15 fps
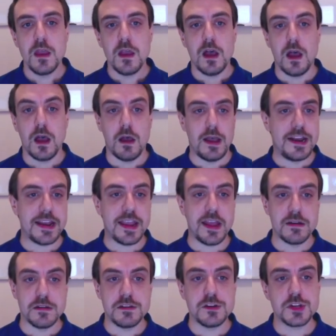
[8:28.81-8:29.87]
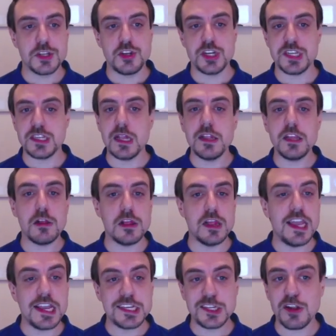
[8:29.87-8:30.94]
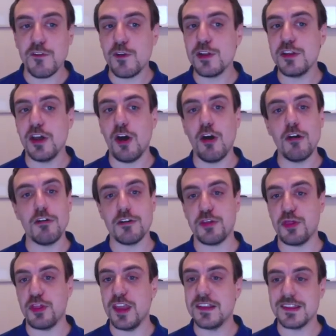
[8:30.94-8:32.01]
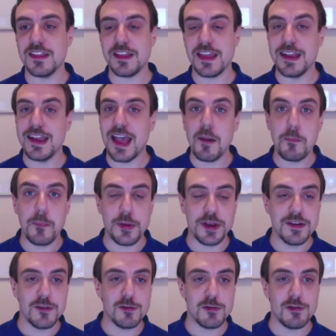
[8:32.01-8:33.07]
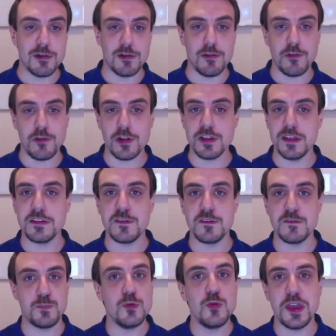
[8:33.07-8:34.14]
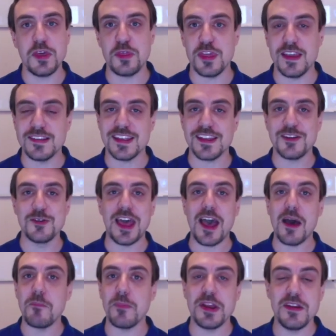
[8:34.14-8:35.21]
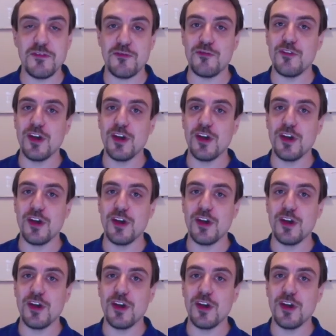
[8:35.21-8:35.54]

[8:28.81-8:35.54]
And again, there's just a little list of all the horror things that can happen, or all the spooky things that could happen if